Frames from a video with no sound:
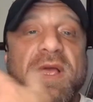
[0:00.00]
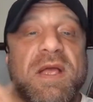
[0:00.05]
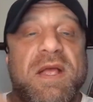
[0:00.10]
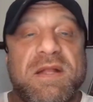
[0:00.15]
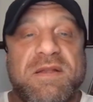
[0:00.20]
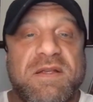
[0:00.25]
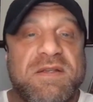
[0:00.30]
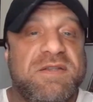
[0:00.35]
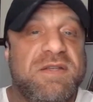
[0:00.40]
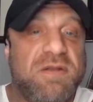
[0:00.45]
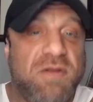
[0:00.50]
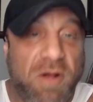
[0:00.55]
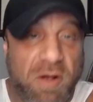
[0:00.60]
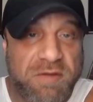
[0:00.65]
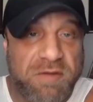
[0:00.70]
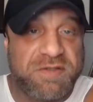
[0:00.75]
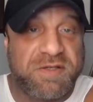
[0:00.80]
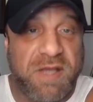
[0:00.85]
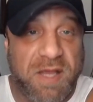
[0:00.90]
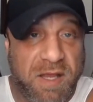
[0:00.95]
It doesn't
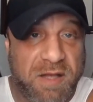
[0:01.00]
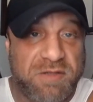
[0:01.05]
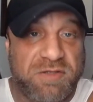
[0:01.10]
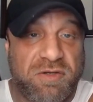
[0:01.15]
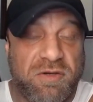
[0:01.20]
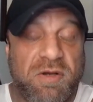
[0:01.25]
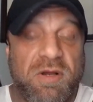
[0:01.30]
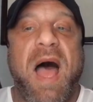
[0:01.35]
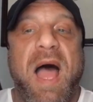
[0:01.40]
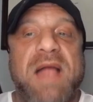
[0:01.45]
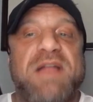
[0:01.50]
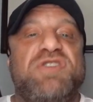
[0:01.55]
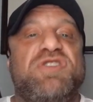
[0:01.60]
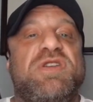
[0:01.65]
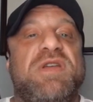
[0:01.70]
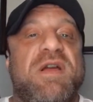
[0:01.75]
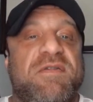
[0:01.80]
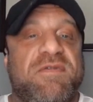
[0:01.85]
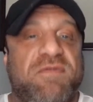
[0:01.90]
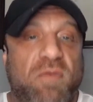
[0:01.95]
cause cancer.
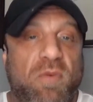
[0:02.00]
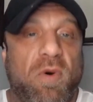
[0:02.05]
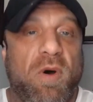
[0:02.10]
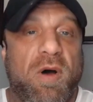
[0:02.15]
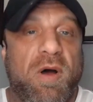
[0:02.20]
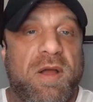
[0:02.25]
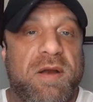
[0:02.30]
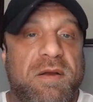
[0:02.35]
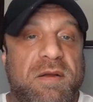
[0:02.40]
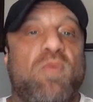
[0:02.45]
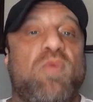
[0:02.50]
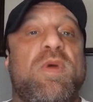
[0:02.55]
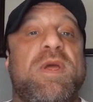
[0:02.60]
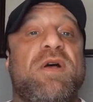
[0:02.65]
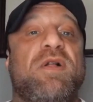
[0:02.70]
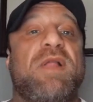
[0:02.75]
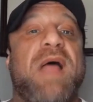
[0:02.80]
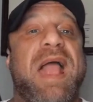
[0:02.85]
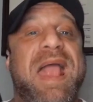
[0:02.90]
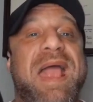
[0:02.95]
IGF 1
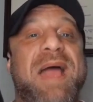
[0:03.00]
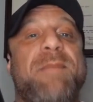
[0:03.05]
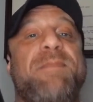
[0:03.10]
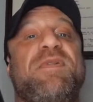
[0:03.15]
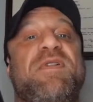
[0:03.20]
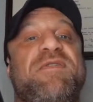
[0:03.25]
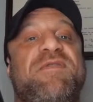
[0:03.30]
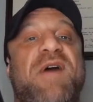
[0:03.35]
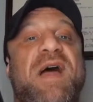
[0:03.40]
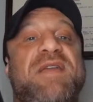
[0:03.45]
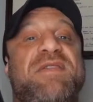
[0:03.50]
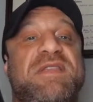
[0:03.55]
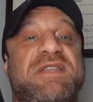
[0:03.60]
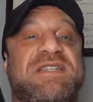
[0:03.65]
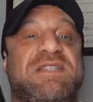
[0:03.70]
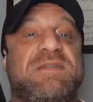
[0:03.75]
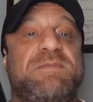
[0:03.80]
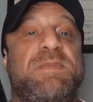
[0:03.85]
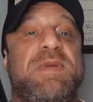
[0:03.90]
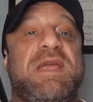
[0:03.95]
will amplify the
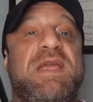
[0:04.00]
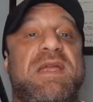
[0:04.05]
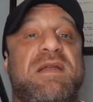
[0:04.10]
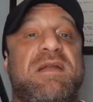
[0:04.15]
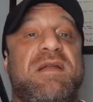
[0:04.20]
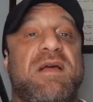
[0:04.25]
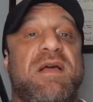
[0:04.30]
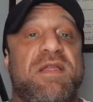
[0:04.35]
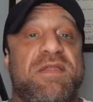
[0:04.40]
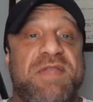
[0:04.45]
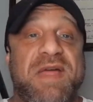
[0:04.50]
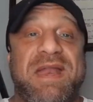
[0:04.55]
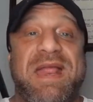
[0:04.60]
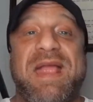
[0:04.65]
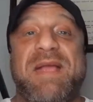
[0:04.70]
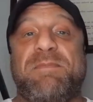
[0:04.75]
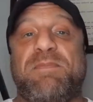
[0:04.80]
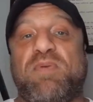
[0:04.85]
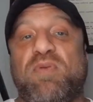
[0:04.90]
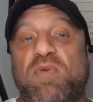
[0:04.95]
speed that
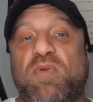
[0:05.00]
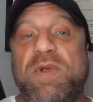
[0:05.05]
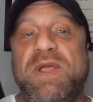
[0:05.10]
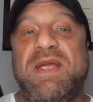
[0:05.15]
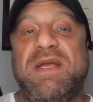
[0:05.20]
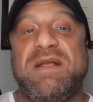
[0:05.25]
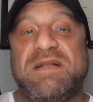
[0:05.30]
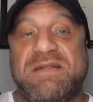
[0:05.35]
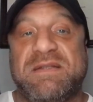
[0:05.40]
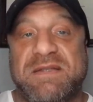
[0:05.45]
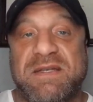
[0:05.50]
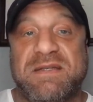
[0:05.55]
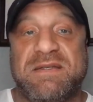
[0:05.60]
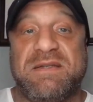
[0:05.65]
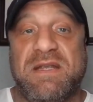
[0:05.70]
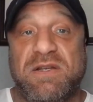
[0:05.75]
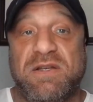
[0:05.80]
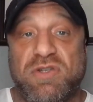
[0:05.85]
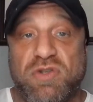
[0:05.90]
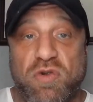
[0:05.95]
a pre
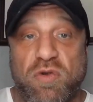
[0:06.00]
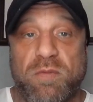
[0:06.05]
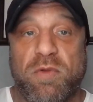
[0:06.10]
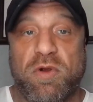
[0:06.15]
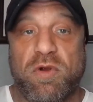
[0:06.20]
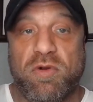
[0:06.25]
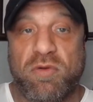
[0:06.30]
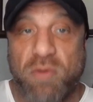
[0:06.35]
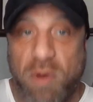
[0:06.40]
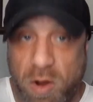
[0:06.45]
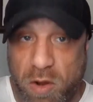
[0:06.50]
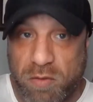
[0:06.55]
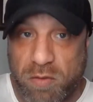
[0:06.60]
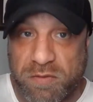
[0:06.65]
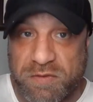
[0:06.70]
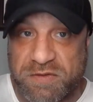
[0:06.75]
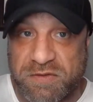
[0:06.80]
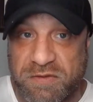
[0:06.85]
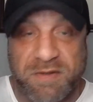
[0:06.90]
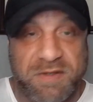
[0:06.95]
existing tumor
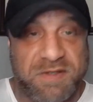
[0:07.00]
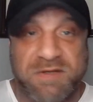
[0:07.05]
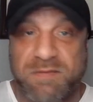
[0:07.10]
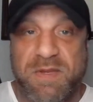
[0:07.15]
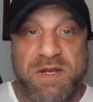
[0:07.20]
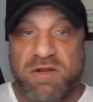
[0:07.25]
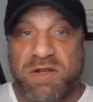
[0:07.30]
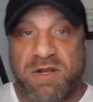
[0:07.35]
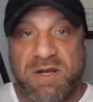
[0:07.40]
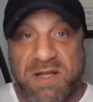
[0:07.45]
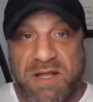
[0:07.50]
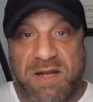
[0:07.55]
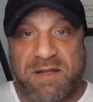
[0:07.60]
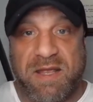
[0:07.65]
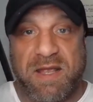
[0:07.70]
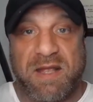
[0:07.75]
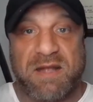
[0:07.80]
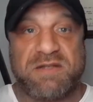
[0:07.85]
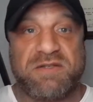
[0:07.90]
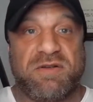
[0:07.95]
grows. It doesn't mean you're going to get
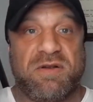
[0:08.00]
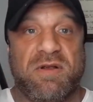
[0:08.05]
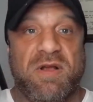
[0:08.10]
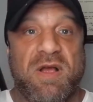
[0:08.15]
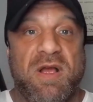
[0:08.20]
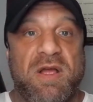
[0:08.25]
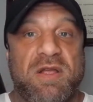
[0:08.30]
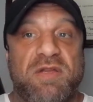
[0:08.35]
cancer.